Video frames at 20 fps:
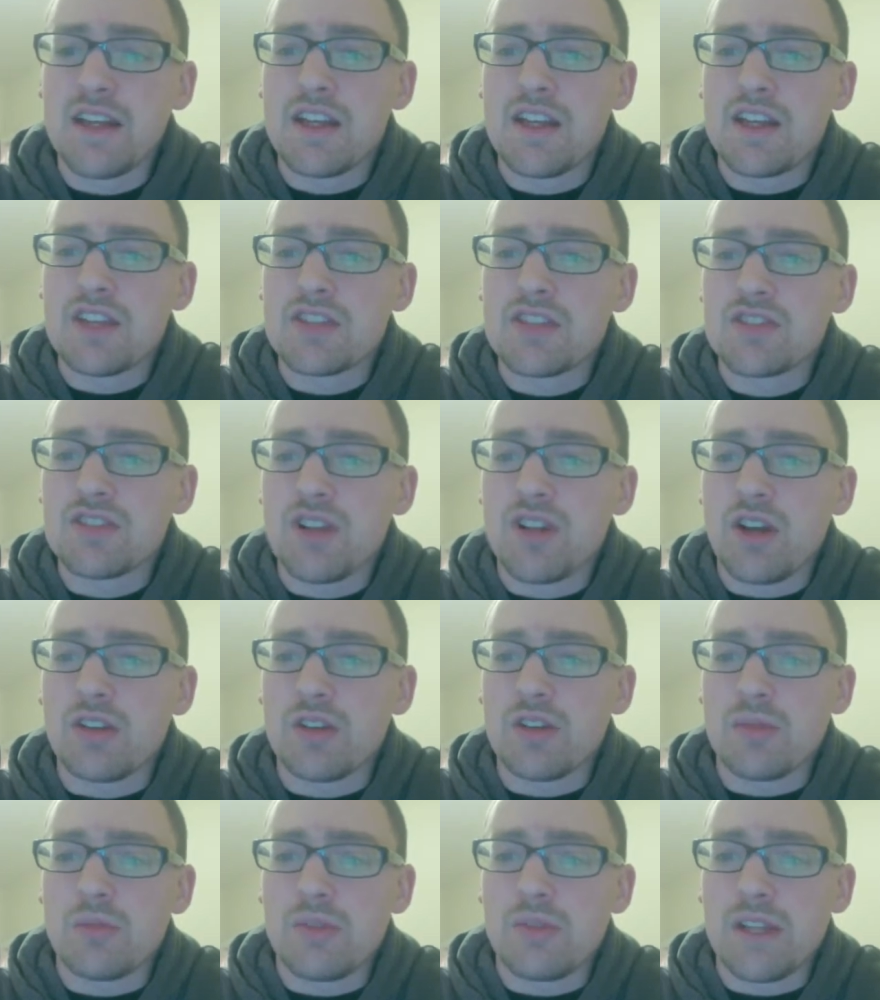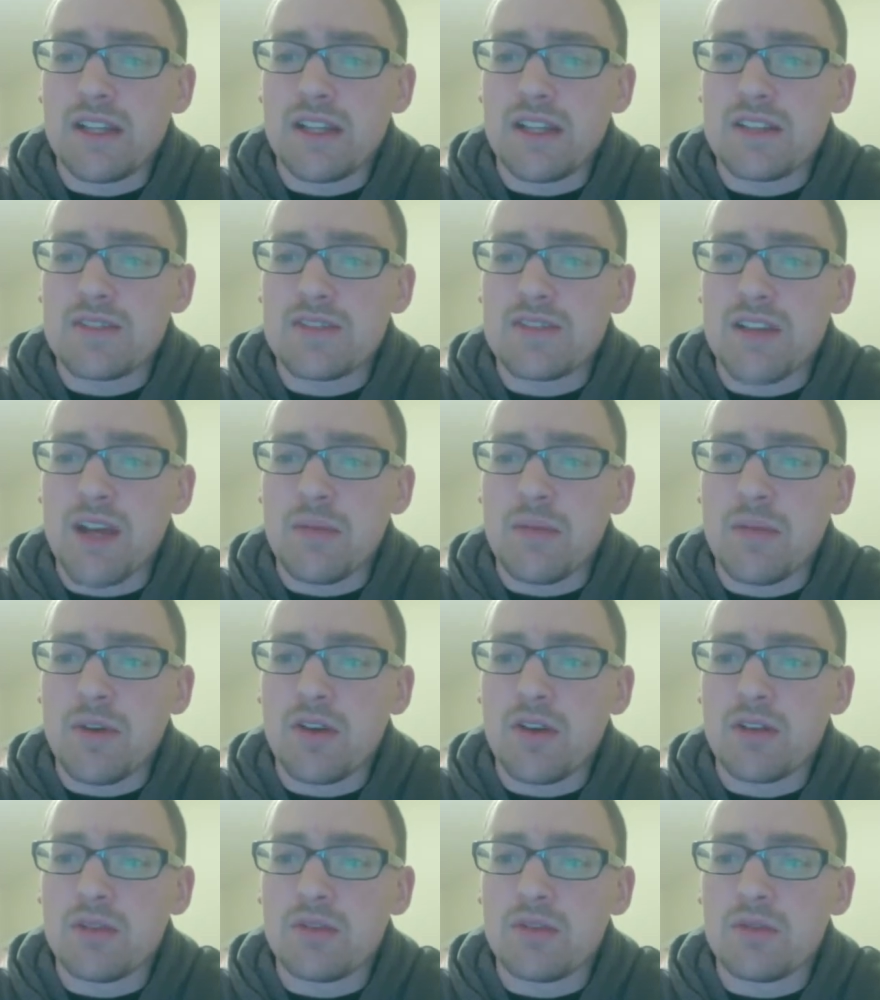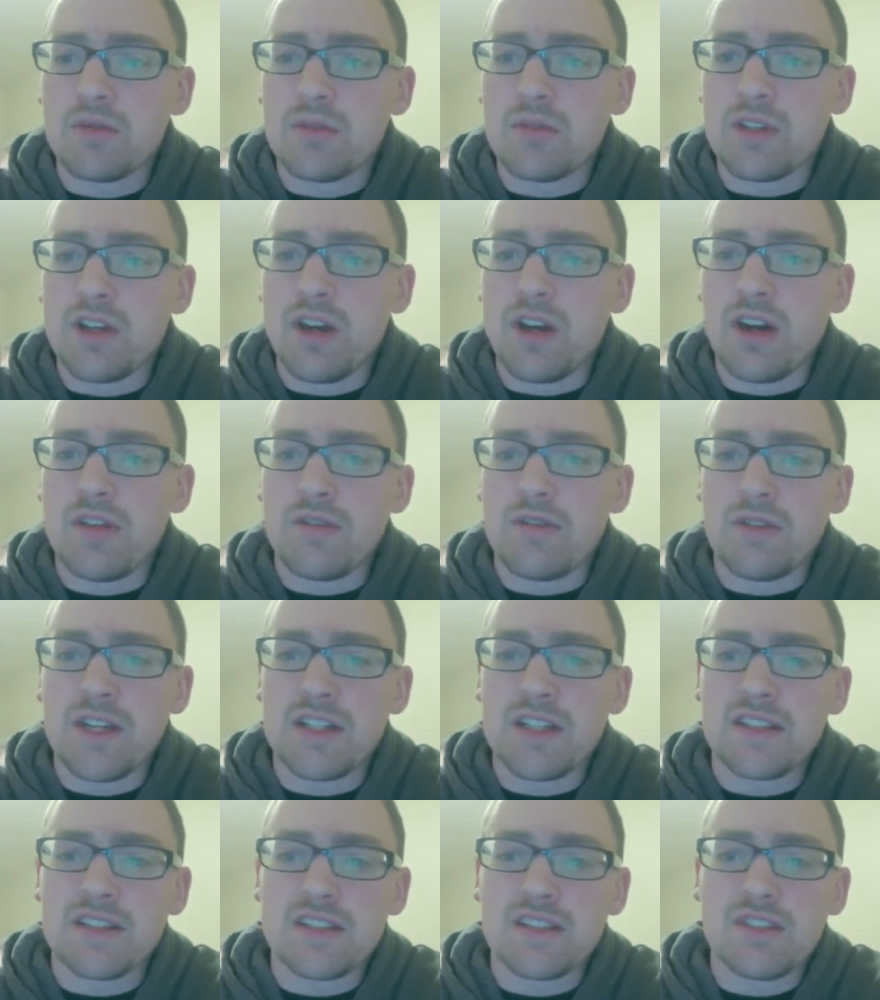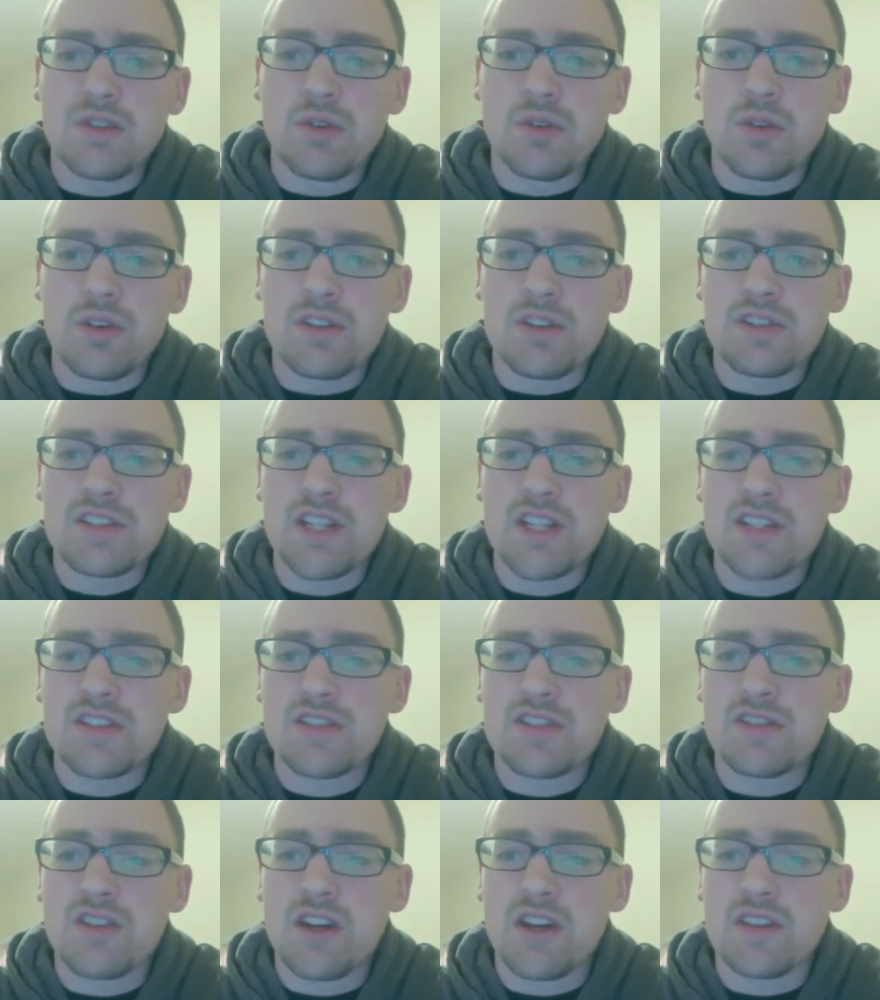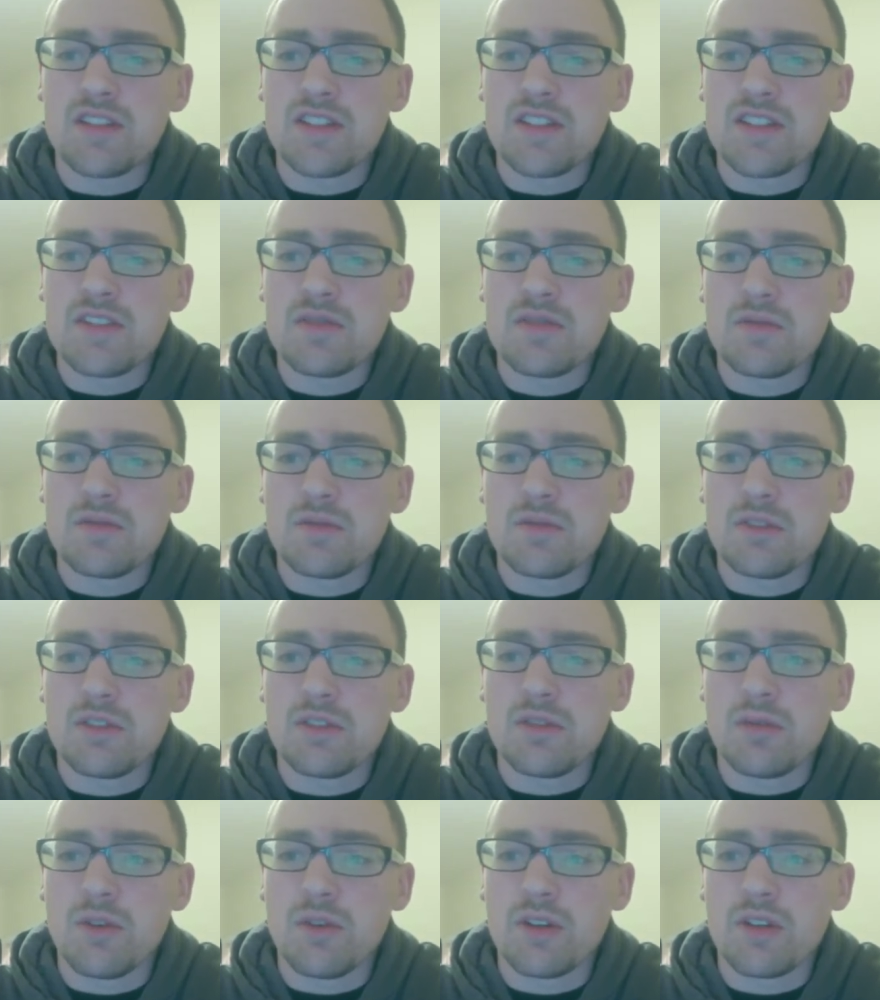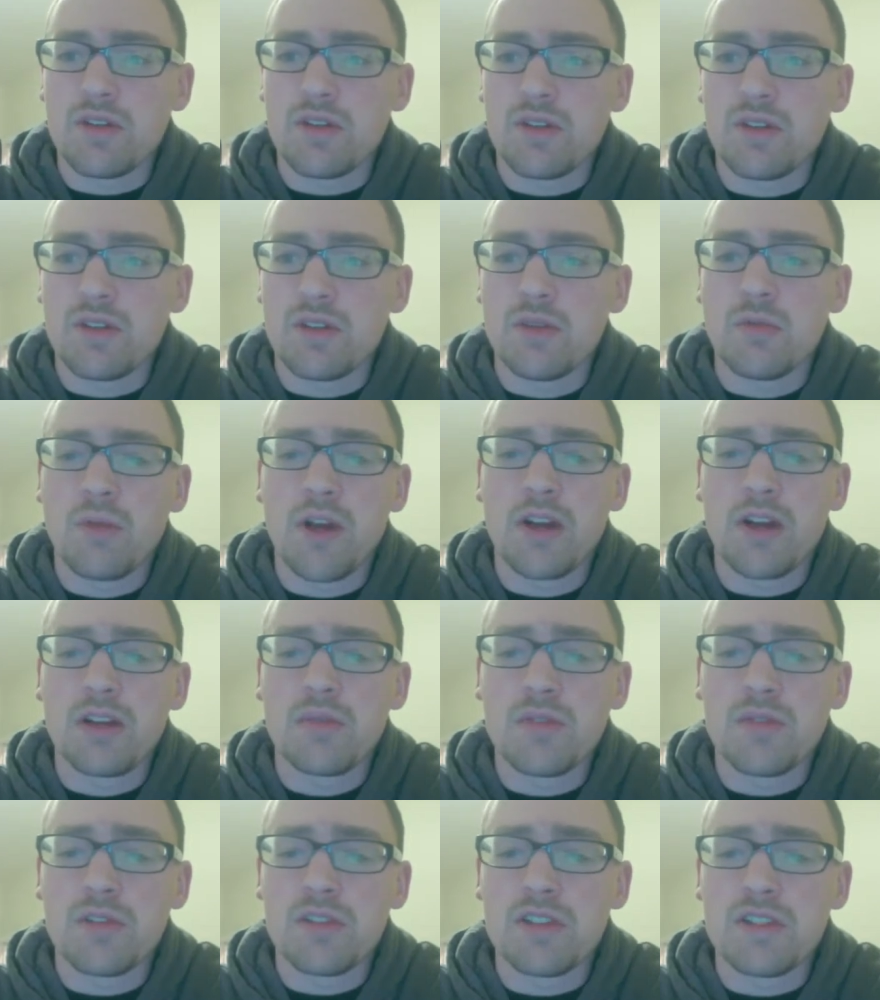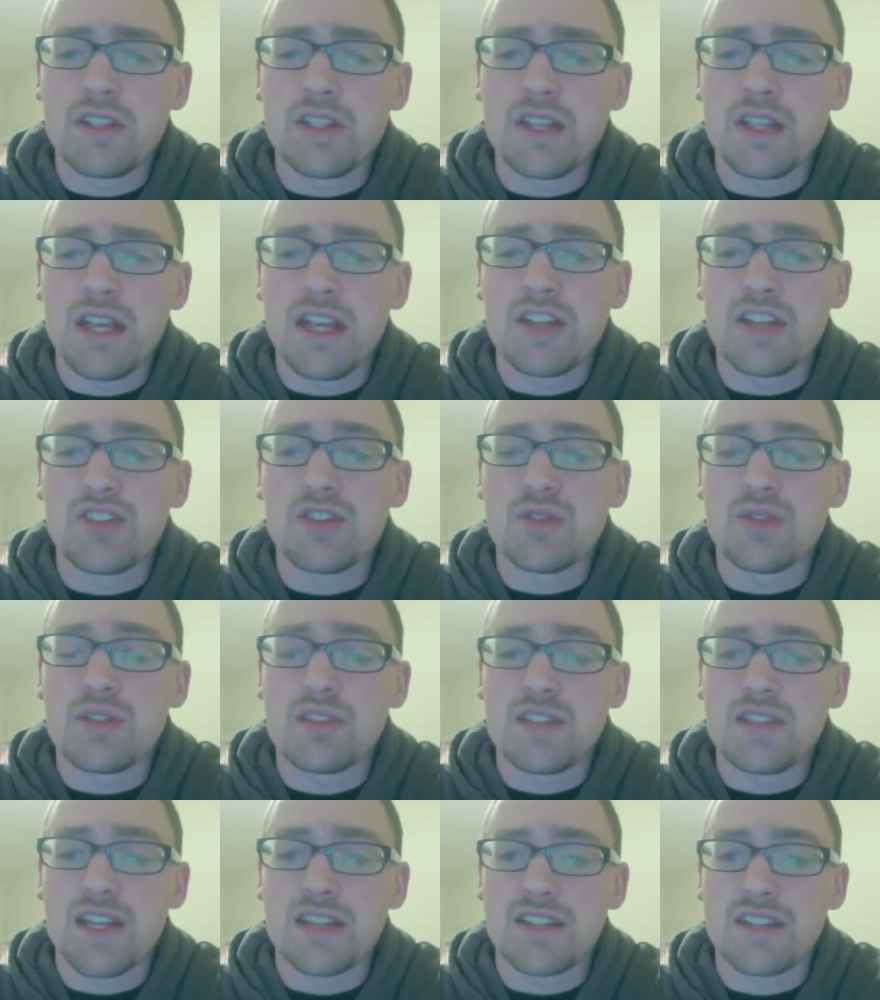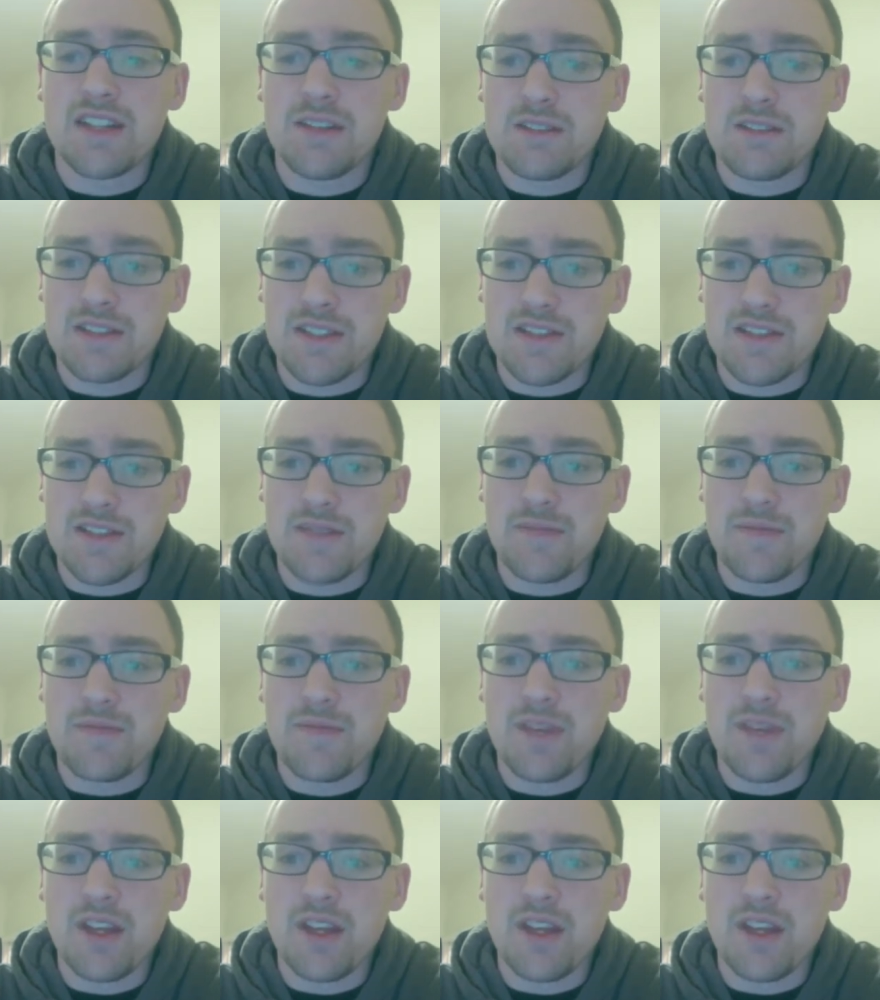Scholar Blenkinsop, who we have read in this course, touches on this with the work of the Qumran community and Jewish sectarianism.